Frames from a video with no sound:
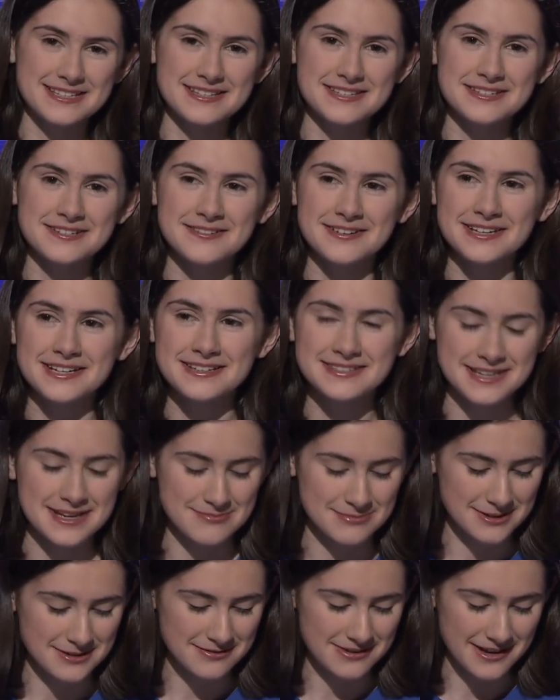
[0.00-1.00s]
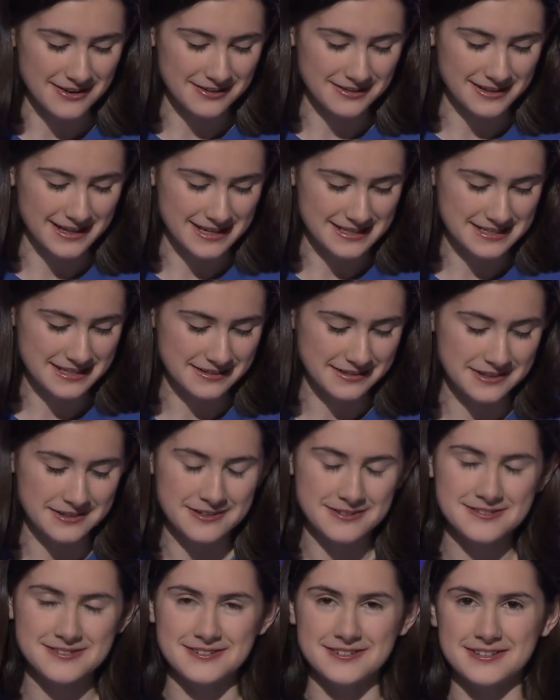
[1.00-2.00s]
it's a great example of how classic
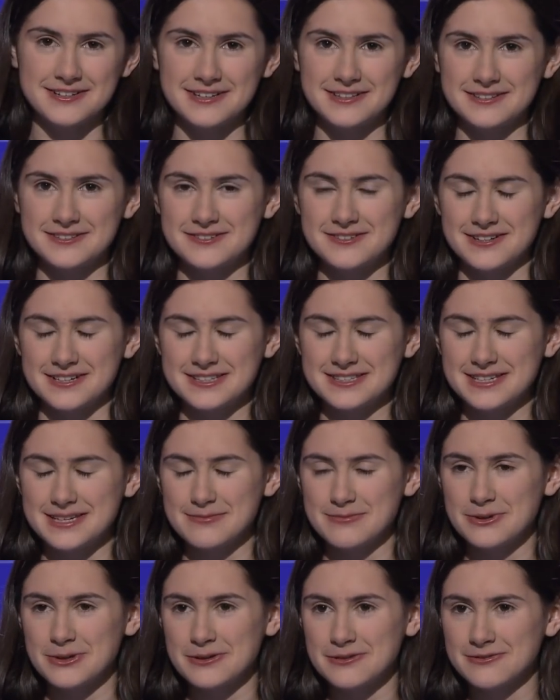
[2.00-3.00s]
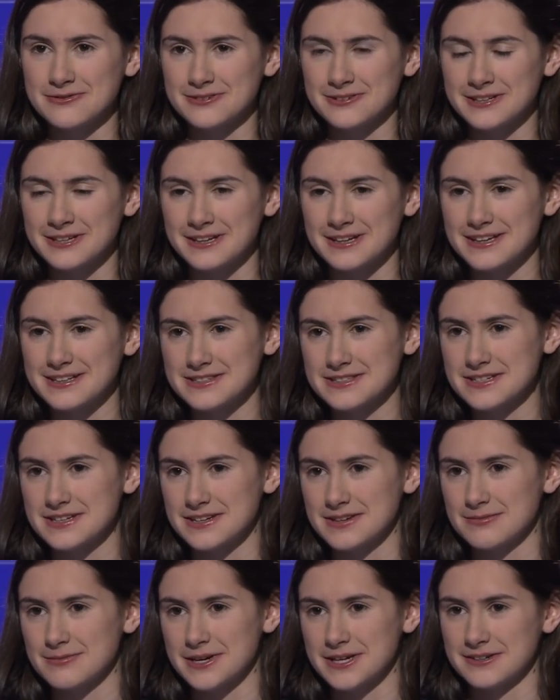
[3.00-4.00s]
literature can translate beautifully
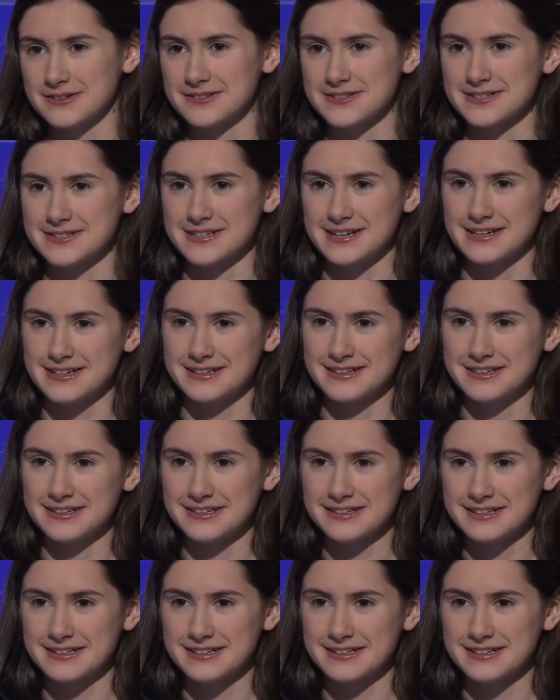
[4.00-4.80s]
into modern society.